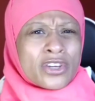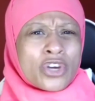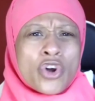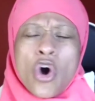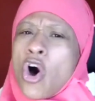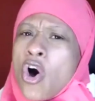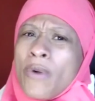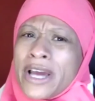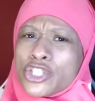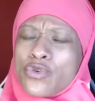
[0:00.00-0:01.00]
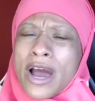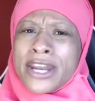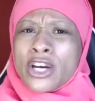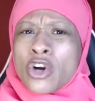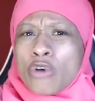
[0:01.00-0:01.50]
you know always
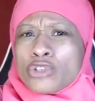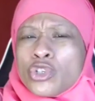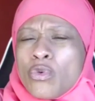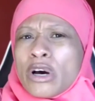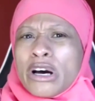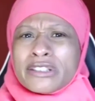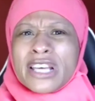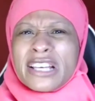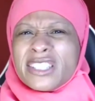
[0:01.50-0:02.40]
trying to go to a,